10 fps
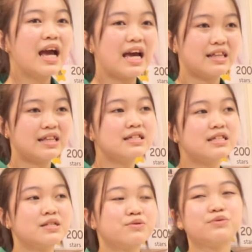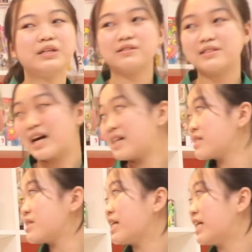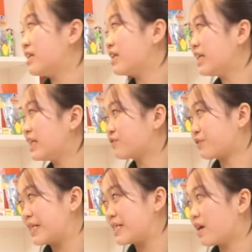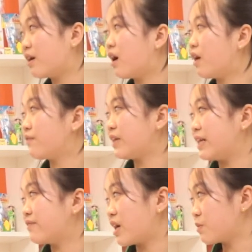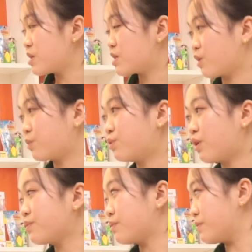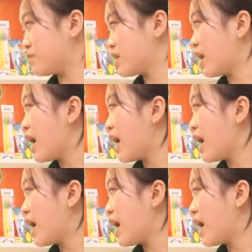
And this is resultant in the increase of environmental problems.